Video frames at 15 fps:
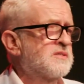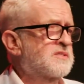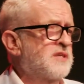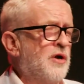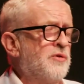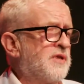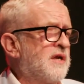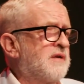
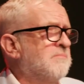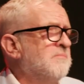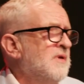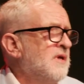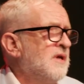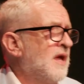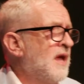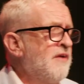so that
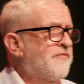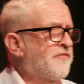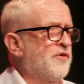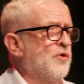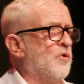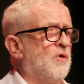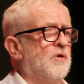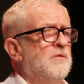if
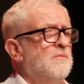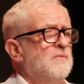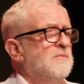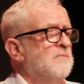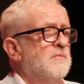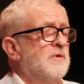your